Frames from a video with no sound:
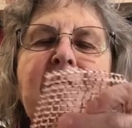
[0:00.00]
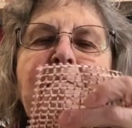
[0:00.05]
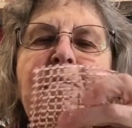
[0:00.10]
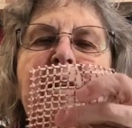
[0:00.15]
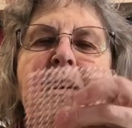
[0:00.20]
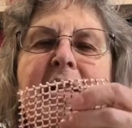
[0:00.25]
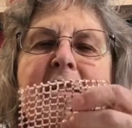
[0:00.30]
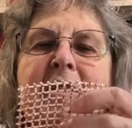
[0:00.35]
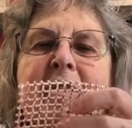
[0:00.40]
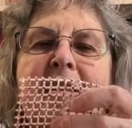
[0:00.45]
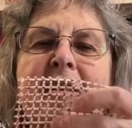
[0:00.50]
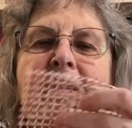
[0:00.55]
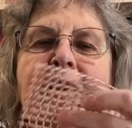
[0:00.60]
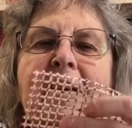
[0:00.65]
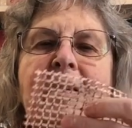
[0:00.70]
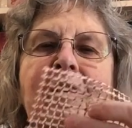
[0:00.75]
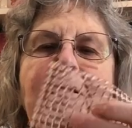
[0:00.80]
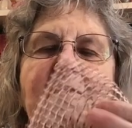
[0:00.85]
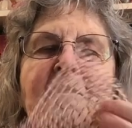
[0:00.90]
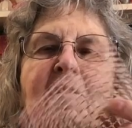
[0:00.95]
with,
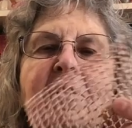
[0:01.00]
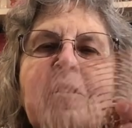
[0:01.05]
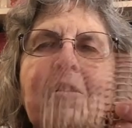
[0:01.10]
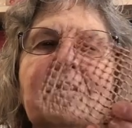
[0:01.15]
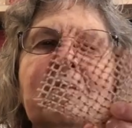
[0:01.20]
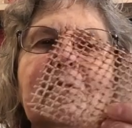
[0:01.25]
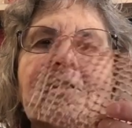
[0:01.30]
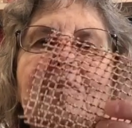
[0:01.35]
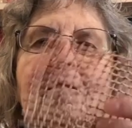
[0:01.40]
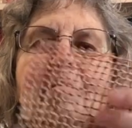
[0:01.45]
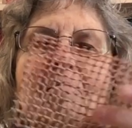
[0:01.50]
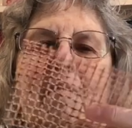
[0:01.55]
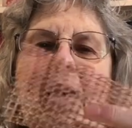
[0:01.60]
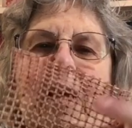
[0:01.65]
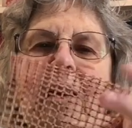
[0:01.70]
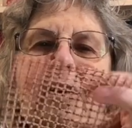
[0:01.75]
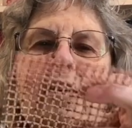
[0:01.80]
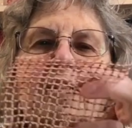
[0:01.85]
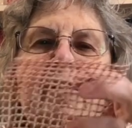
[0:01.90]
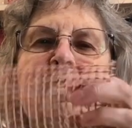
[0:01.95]
or you could
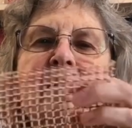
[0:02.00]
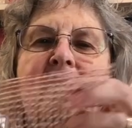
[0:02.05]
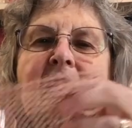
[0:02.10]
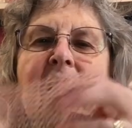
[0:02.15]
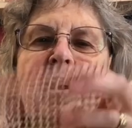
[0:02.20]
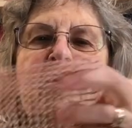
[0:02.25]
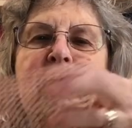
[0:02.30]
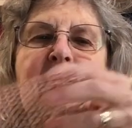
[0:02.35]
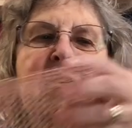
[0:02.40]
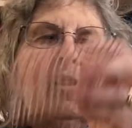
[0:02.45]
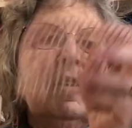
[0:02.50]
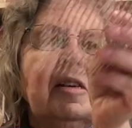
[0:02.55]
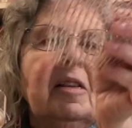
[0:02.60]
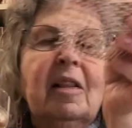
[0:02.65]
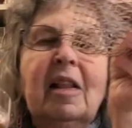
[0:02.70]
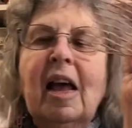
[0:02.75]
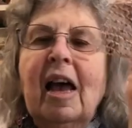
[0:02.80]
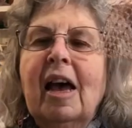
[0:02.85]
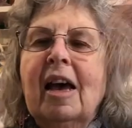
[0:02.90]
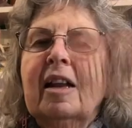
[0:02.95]
make a design within
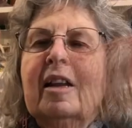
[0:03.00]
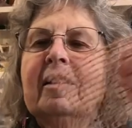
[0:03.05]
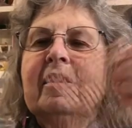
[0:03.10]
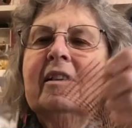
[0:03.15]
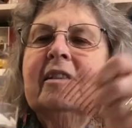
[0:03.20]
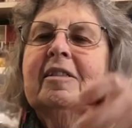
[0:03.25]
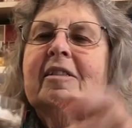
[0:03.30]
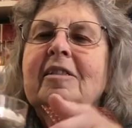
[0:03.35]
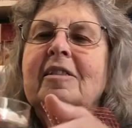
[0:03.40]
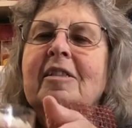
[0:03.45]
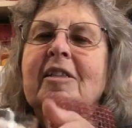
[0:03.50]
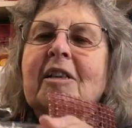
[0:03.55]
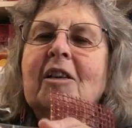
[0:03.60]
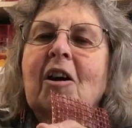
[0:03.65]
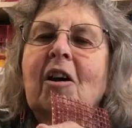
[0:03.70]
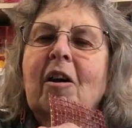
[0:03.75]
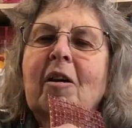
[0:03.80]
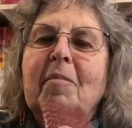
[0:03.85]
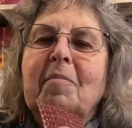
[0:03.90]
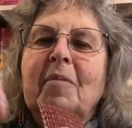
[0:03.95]
that. And this is the
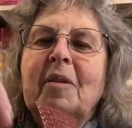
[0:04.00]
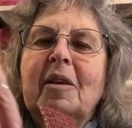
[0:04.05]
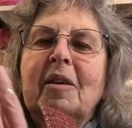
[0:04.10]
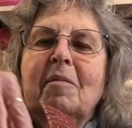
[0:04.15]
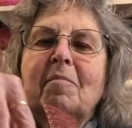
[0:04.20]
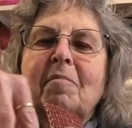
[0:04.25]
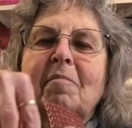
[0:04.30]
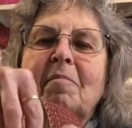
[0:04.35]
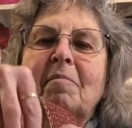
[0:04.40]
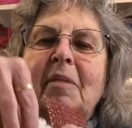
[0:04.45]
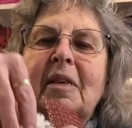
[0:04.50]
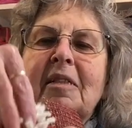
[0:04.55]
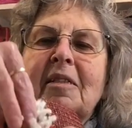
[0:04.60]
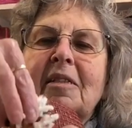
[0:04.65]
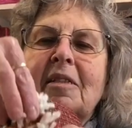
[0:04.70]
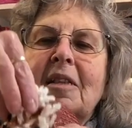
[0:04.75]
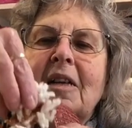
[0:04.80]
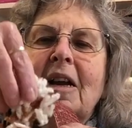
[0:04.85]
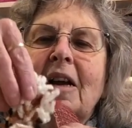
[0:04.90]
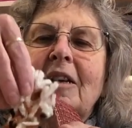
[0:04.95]
carpet bits
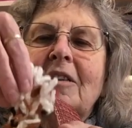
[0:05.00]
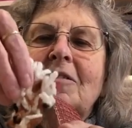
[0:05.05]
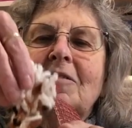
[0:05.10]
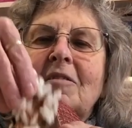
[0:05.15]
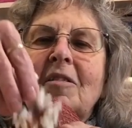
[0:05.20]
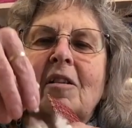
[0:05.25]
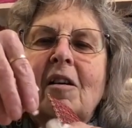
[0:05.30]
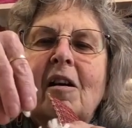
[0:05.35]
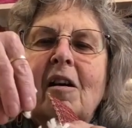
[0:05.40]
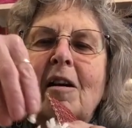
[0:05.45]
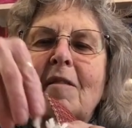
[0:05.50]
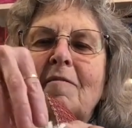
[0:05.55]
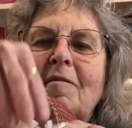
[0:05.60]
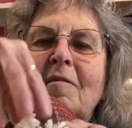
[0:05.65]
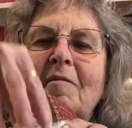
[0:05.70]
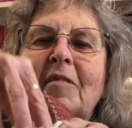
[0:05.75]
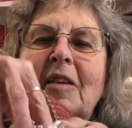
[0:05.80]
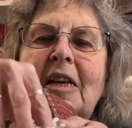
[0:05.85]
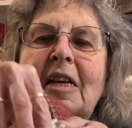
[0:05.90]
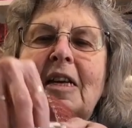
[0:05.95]
that I took off of
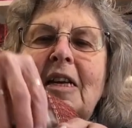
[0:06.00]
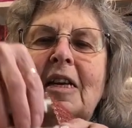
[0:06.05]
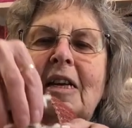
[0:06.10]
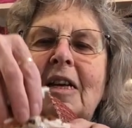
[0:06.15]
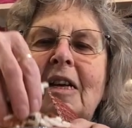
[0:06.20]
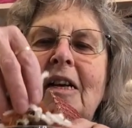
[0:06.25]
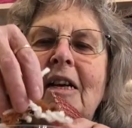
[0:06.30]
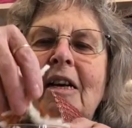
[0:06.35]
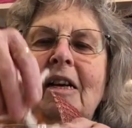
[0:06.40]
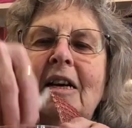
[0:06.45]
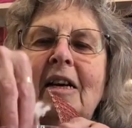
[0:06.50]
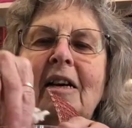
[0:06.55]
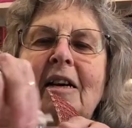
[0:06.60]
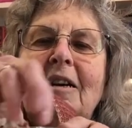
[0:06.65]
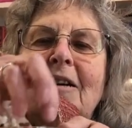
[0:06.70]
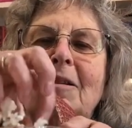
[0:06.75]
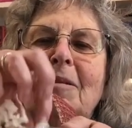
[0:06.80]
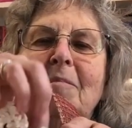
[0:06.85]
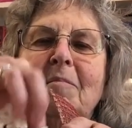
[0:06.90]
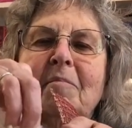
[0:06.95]
it.
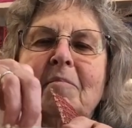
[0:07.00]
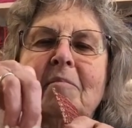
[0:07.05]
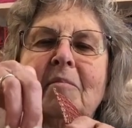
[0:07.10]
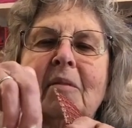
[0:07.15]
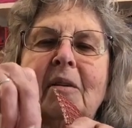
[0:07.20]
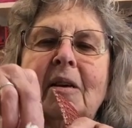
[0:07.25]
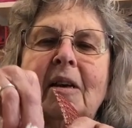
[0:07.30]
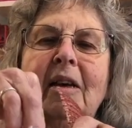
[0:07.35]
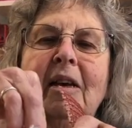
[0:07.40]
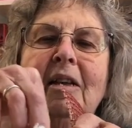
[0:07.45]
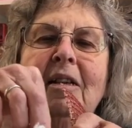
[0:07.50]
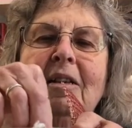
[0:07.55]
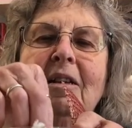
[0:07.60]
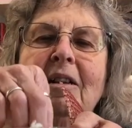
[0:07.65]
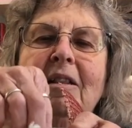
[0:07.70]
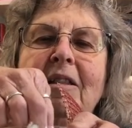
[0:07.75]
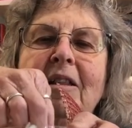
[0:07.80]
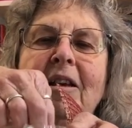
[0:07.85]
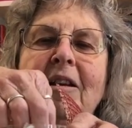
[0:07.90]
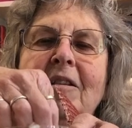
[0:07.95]
And
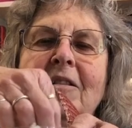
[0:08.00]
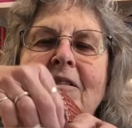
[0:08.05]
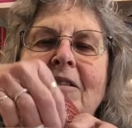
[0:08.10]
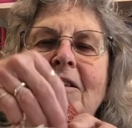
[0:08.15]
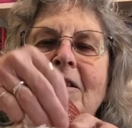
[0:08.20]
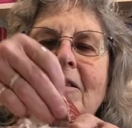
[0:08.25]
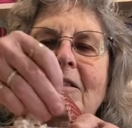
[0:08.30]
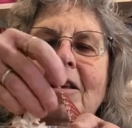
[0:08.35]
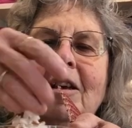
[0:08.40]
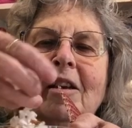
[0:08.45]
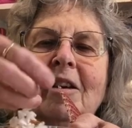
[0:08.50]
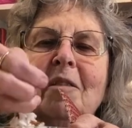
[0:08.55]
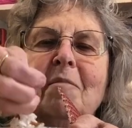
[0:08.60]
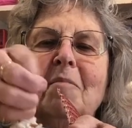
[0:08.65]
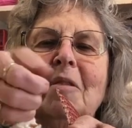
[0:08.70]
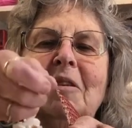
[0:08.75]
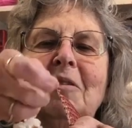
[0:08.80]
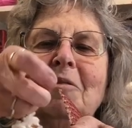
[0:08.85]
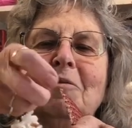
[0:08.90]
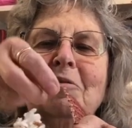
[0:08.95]
they can
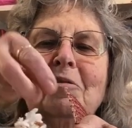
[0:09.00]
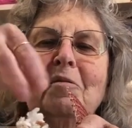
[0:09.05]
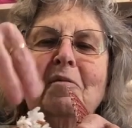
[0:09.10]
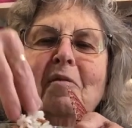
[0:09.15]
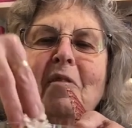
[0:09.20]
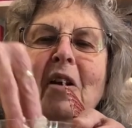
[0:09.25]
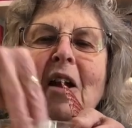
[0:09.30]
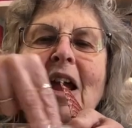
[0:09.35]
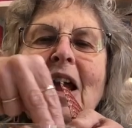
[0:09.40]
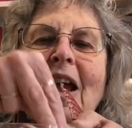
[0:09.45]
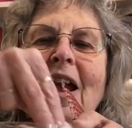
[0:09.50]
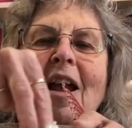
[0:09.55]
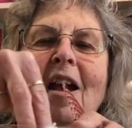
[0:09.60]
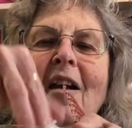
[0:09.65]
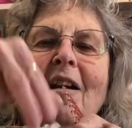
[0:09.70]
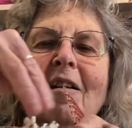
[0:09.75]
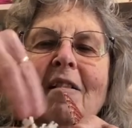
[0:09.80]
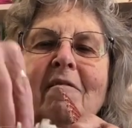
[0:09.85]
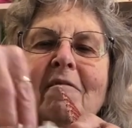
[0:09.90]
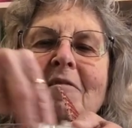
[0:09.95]
be used for
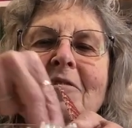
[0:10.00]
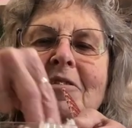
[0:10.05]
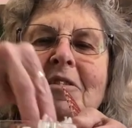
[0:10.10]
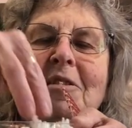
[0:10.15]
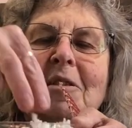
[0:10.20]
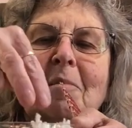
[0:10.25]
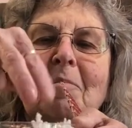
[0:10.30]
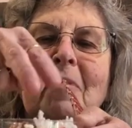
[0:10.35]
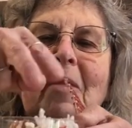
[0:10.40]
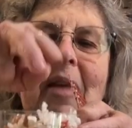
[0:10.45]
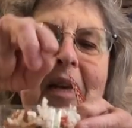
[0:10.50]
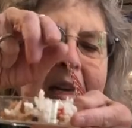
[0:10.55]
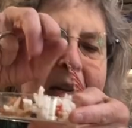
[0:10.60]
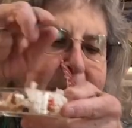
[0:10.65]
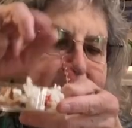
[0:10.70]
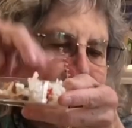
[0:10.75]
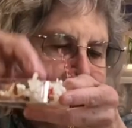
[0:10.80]
hair for something,